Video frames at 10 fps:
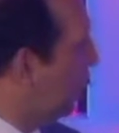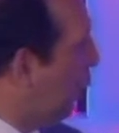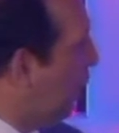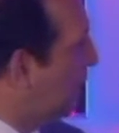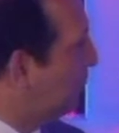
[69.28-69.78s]

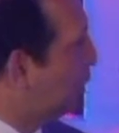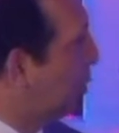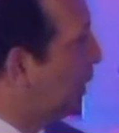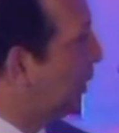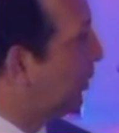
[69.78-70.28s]
overcome the
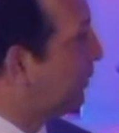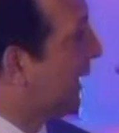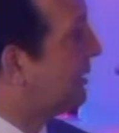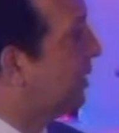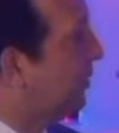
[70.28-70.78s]
shortage of
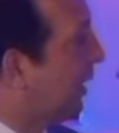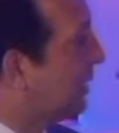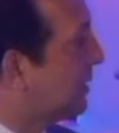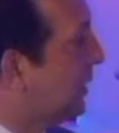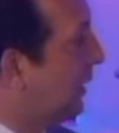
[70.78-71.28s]
cancer drugs